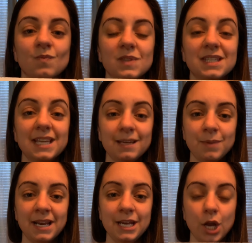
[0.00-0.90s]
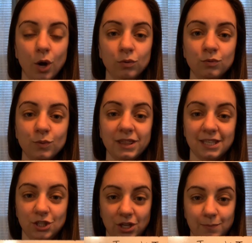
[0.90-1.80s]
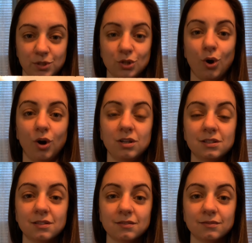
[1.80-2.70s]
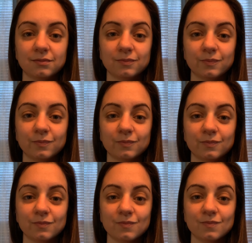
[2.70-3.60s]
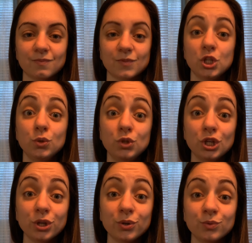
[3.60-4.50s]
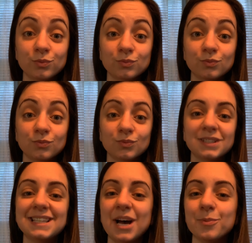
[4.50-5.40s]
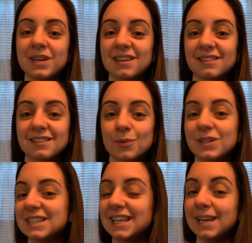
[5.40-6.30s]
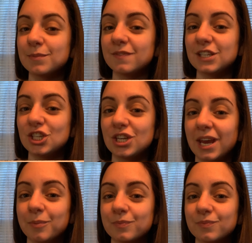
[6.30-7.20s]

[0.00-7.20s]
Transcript: Does anybody know what this shape is called? You do? Tell me, what's the name of this shape?